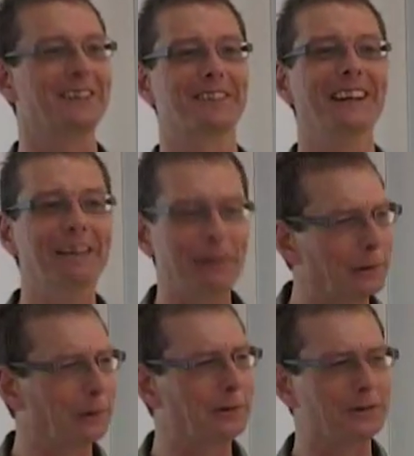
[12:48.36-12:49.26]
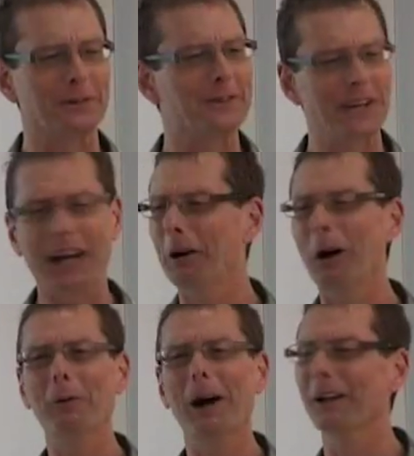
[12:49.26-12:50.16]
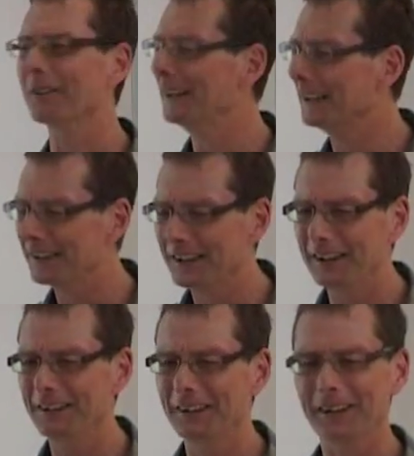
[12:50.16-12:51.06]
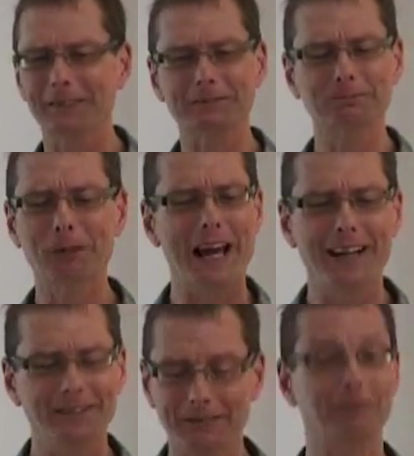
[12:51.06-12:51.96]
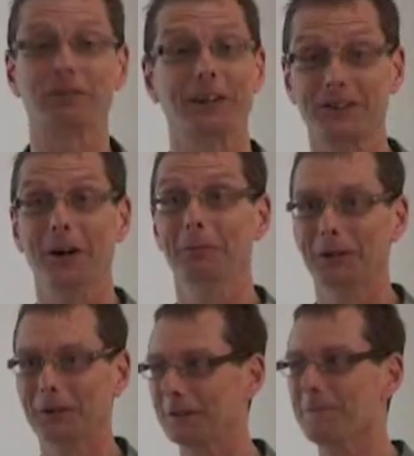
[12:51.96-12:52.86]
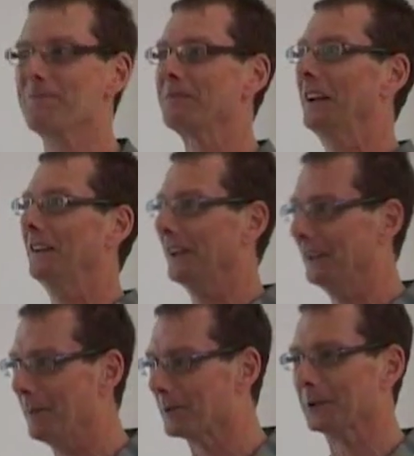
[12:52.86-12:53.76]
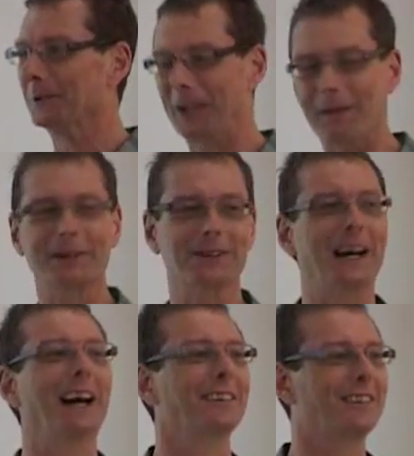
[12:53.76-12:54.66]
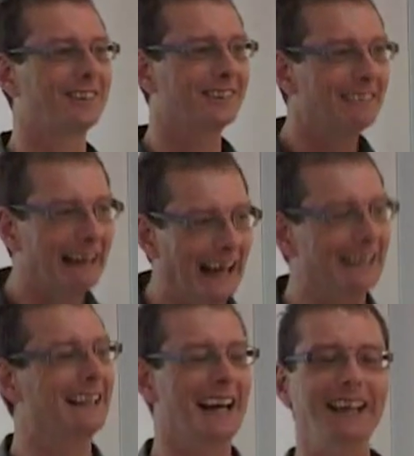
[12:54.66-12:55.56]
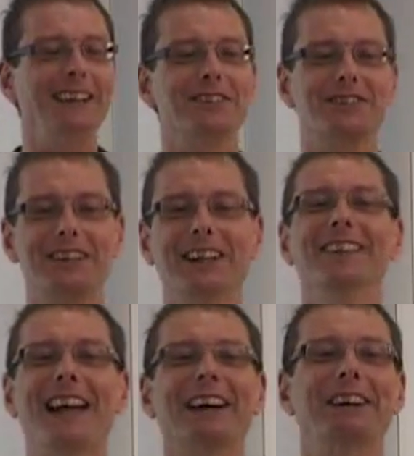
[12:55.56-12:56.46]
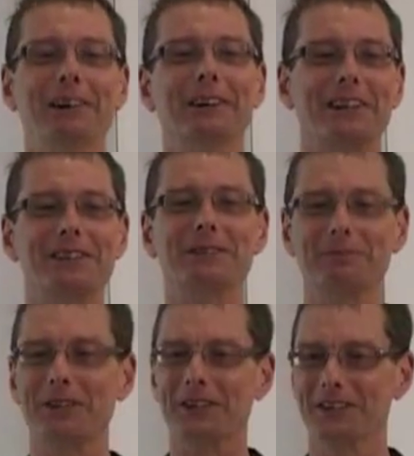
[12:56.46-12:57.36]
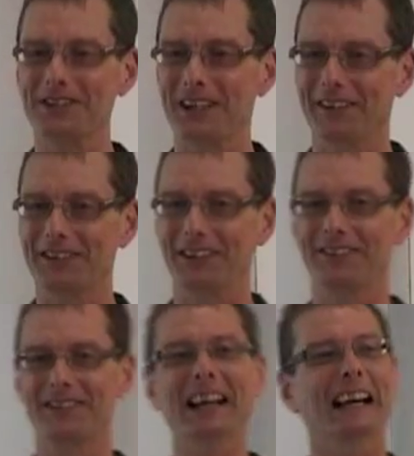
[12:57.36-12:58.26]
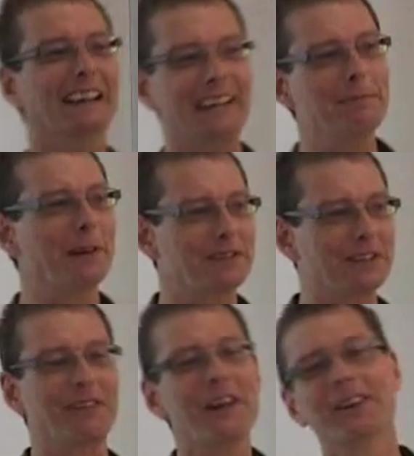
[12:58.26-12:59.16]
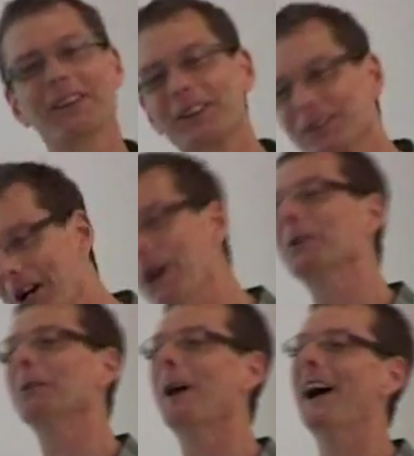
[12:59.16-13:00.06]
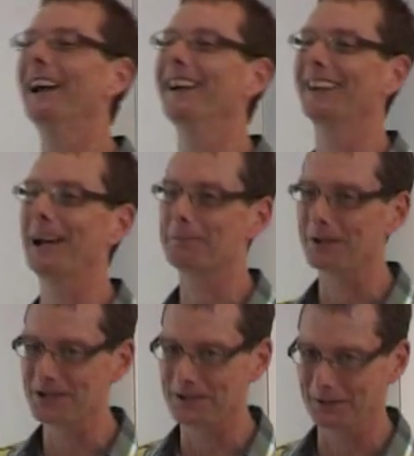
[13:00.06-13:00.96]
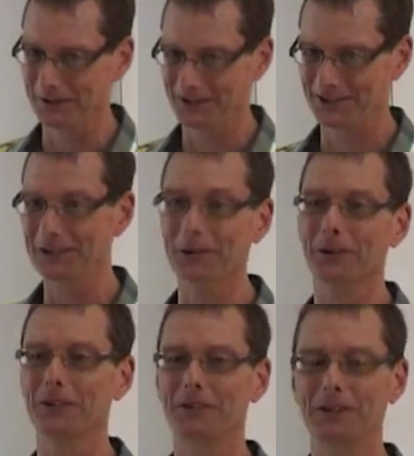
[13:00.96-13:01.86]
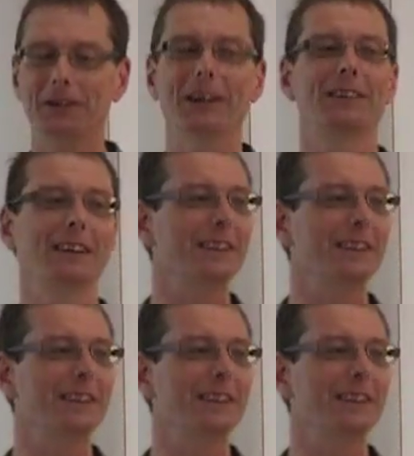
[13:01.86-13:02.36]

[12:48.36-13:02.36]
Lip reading: is people always sort of say, oh well, you know, when, for example, the Liberal Democrats engaged in that coalition with the Conservatives, they must have thrown away their principles in order to do it. And